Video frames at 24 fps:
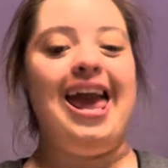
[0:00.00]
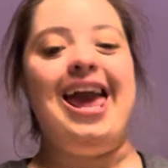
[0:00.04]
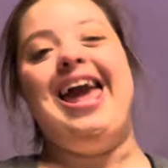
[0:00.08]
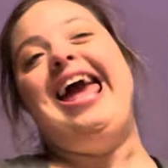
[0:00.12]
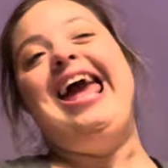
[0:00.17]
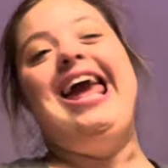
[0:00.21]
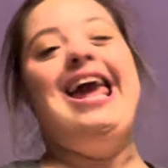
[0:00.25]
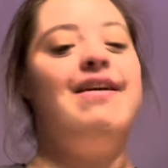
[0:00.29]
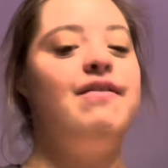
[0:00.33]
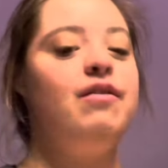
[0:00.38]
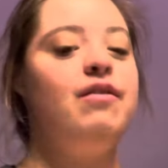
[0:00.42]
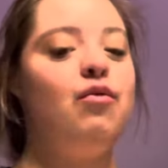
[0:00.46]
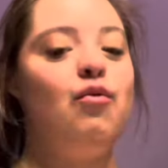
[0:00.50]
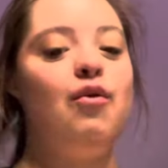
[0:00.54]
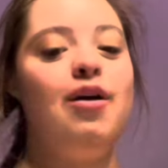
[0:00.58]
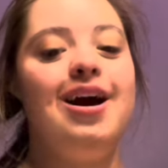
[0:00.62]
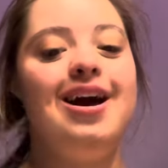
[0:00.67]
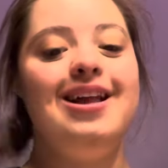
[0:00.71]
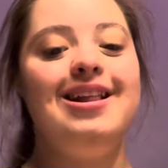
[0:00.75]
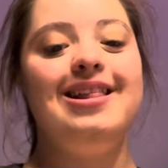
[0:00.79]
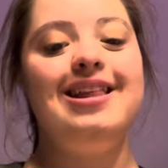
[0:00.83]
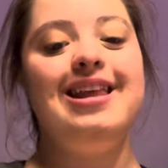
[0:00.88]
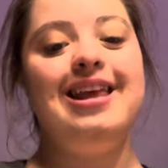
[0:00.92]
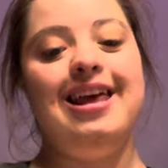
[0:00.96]
Hey
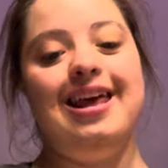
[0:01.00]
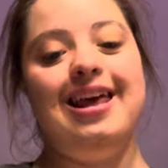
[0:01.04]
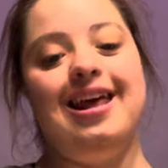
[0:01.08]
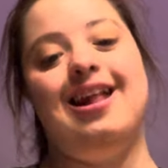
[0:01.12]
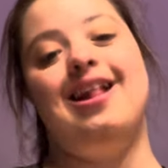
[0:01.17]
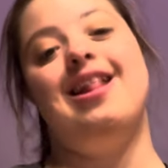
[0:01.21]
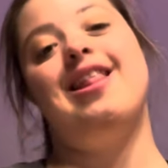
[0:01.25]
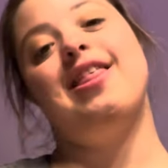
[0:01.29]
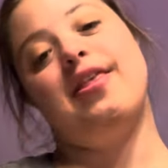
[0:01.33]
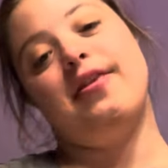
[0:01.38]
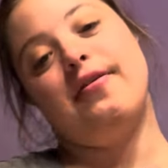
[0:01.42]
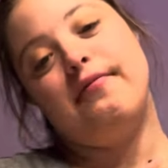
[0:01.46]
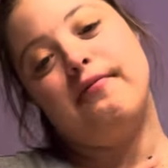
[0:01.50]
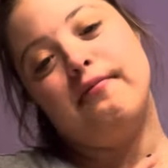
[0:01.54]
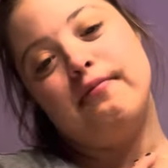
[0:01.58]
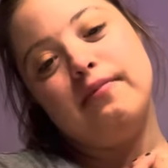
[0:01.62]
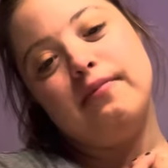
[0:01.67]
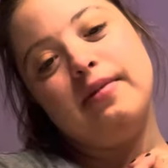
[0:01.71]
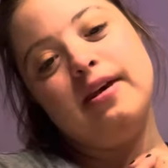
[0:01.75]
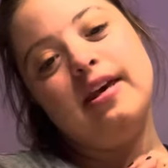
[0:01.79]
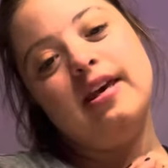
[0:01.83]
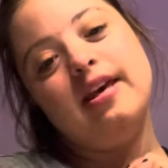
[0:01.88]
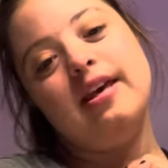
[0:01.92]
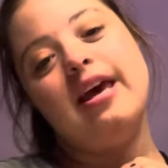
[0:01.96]
everyone, it's
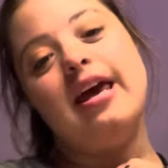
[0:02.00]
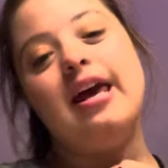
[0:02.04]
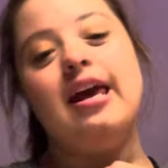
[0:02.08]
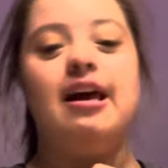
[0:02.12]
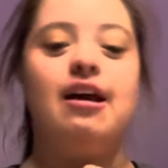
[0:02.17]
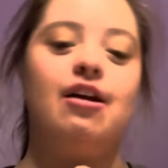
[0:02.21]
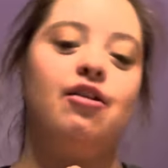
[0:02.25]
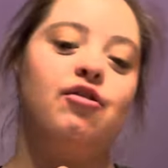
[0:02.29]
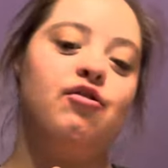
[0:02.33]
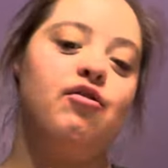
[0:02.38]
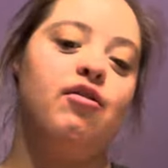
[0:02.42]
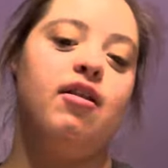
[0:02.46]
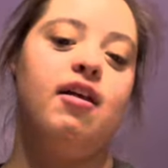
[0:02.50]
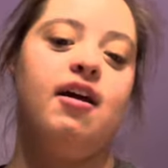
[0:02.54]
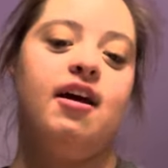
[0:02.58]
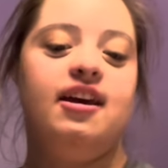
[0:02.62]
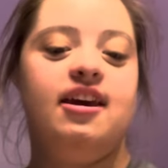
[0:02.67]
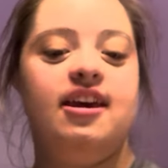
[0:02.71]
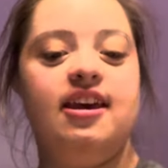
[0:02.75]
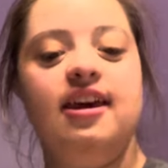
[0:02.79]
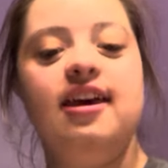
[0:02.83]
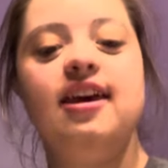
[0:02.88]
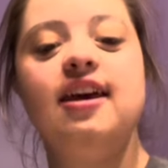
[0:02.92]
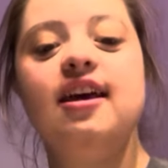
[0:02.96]
me, Angela,
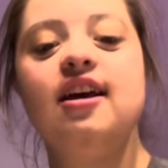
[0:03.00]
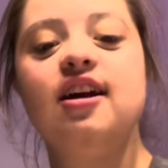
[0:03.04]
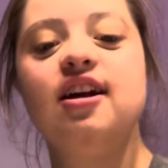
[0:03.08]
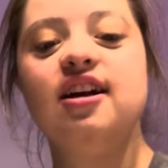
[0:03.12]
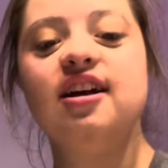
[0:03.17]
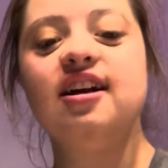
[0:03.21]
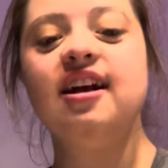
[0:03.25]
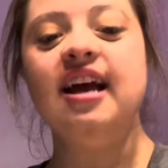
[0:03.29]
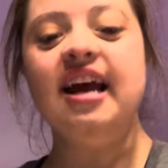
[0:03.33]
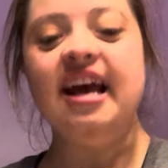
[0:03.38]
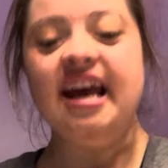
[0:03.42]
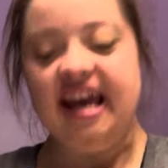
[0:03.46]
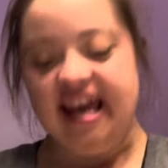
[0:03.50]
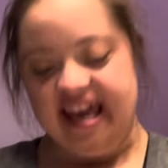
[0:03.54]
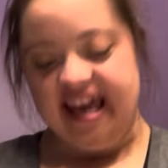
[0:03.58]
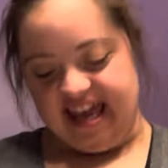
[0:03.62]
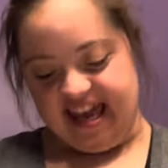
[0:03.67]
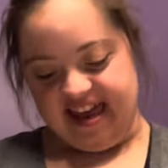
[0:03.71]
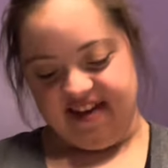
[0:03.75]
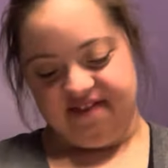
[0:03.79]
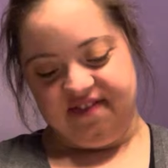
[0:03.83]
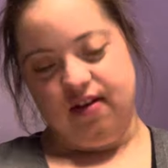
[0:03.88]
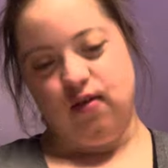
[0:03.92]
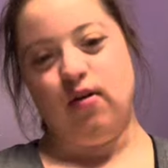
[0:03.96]
here.
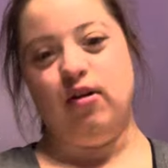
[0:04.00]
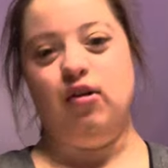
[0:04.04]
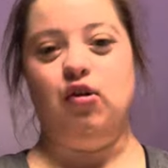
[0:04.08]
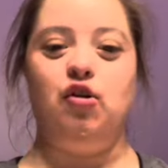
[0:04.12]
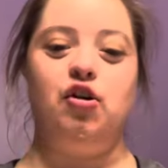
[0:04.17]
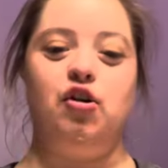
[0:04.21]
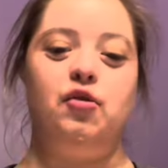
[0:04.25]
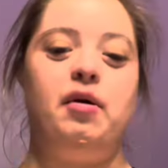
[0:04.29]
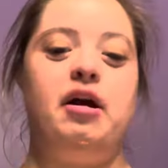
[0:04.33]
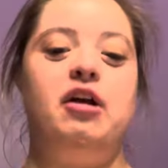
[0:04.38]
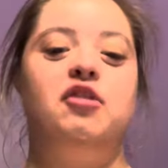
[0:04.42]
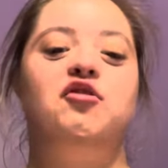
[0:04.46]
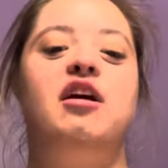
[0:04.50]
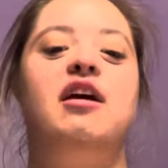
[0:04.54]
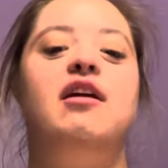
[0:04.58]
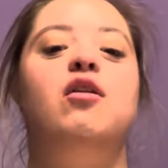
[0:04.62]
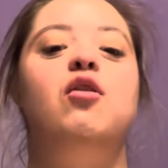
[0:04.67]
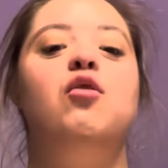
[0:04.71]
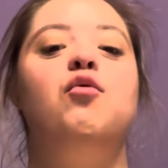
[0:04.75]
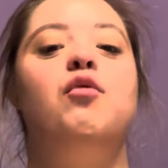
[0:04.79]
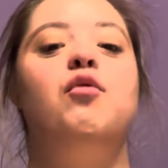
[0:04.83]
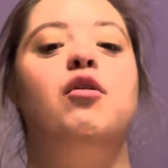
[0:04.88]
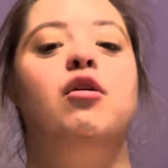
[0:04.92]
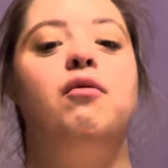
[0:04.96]
If you are new to my
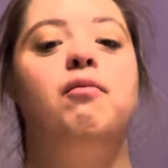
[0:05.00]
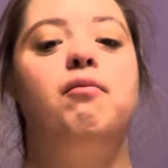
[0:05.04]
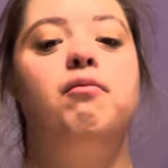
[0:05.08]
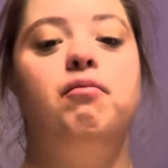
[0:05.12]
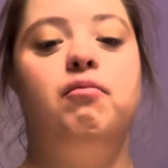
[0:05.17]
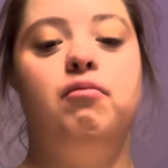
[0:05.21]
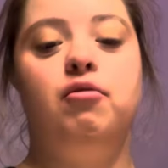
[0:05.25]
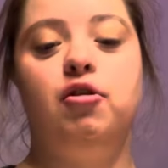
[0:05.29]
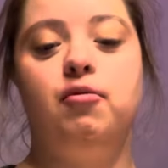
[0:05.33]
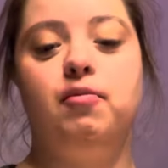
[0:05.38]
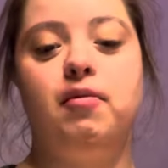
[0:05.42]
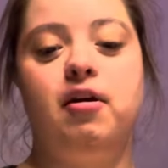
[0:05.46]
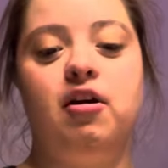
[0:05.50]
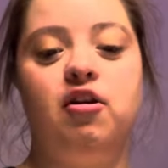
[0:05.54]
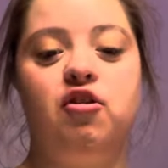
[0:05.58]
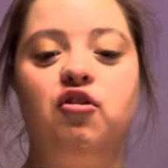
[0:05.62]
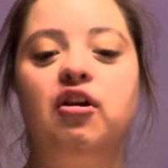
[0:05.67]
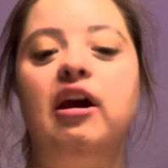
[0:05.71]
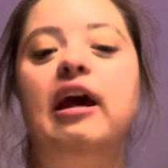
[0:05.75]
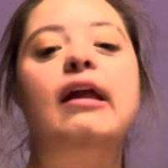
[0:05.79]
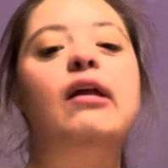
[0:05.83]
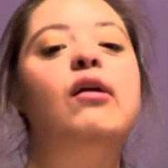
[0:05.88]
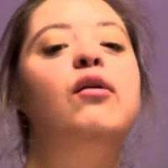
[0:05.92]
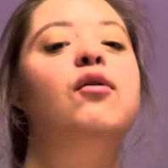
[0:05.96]
channel, welcome to my
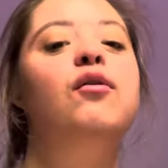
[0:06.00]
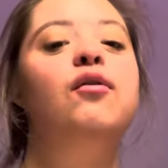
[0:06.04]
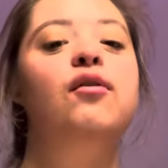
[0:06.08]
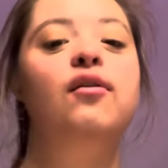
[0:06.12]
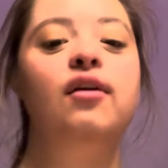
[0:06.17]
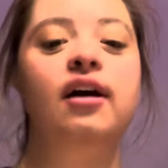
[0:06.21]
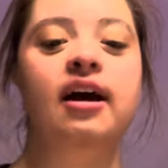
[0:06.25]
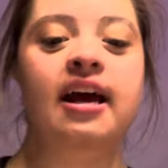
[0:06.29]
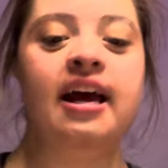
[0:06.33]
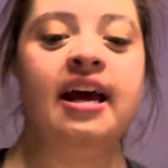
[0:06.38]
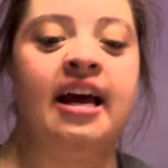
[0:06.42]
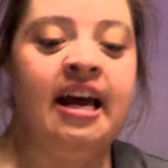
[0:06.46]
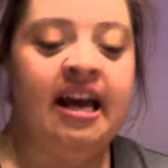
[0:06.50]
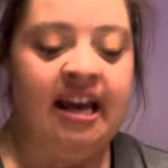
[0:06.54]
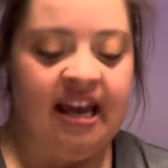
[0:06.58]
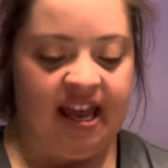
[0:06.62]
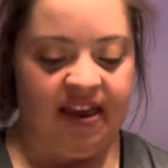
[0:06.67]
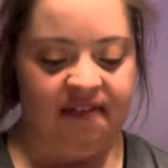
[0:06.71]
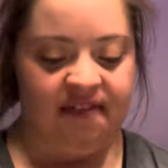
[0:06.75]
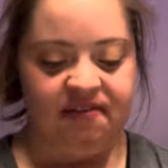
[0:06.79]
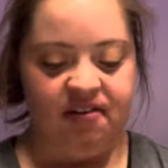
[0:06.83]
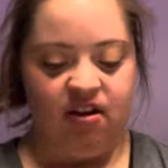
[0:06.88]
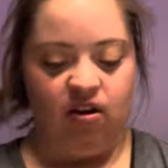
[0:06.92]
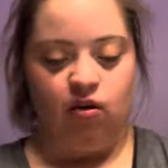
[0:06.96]
channel.
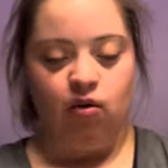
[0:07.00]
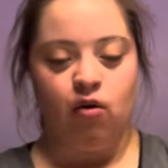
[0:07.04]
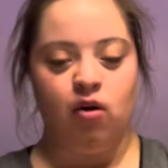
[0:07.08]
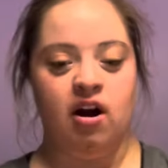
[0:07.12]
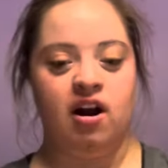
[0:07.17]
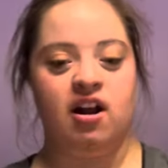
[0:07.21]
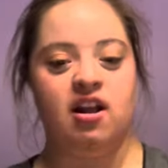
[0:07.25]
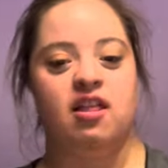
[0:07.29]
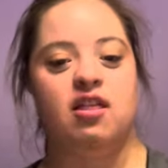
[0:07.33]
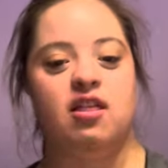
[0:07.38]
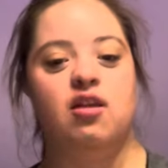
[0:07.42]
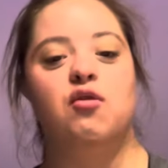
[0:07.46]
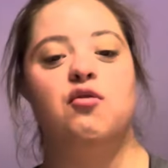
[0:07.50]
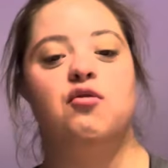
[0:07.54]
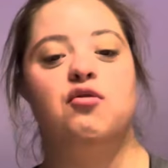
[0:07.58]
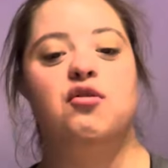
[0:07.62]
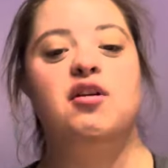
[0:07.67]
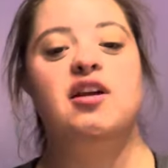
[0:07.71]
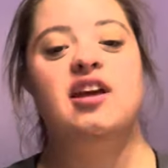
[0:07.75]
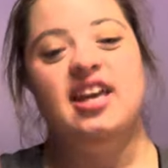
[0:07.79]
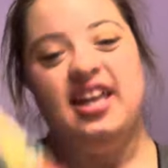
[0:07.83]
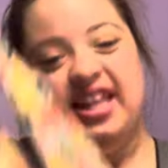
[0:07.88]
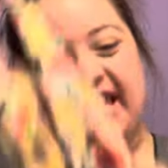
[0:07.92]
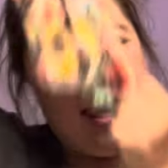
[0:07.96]
If you are still
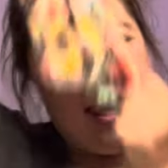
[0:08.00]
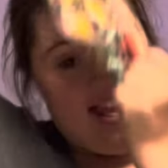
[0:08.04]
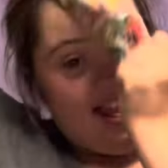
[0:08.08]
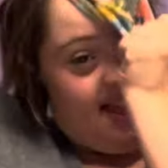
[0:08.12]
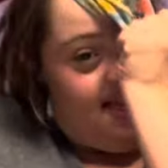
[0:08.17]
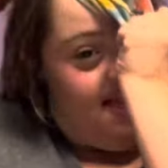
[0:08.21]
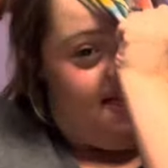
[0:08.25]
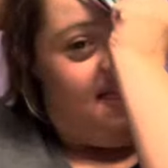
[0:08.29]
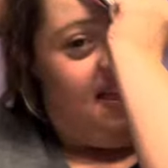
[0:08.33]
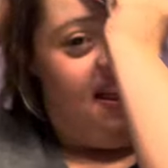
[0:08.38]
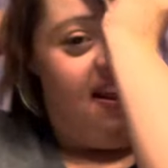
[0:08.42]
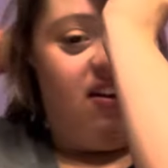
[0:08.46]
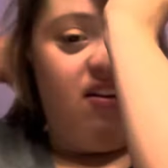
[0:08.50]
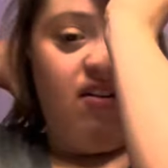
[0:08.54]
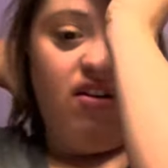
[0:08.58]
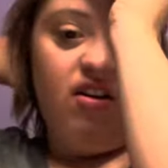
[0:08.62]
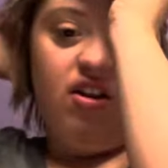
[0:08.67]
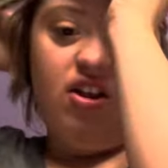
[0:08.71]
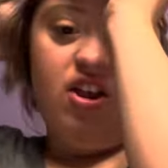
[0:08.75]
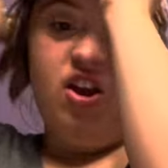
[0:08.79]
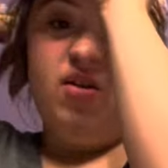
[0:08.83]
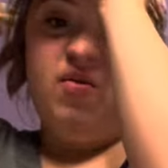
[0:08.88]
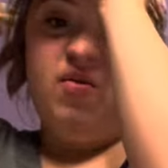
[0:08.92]
tuning in, thank you so